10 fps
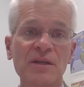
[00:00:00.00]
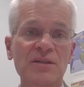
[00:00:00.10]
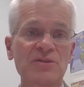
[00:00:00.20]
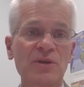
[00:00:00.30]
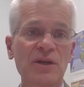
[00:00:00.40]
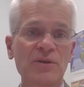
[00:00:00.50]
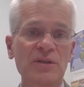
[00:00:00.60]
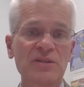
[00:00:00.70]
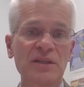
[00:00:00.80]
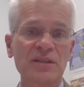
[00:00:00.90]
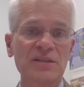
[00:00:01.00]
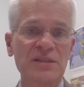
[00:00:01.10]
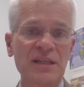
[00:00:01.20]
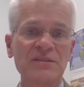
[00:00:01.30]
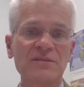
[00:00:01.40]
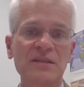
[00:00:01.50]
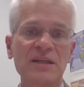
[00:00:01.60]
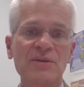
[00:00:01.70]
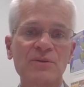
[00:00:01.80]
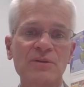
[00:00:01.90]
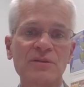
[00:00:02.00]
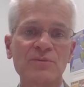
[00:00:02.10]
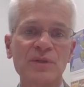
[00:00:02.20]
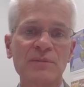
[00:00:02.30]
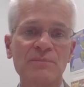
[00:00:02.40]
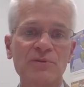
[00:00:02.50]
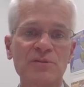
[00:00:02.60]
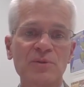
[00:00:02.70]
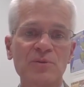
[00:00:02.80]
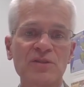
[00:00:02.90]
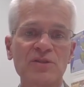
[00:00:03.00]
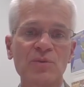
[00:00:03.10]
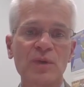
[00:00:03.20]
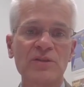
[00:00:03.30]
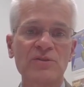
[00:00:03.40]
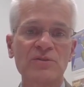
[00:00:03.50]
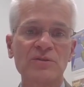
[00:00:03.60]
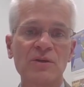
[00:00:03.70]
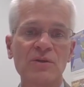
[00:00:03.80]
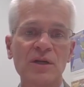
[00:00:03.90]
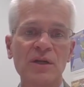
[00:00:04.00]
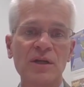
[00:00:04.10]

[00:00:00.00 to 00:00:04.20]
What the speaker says: because there are areas like in dental care where the reimbursement rates are way too low.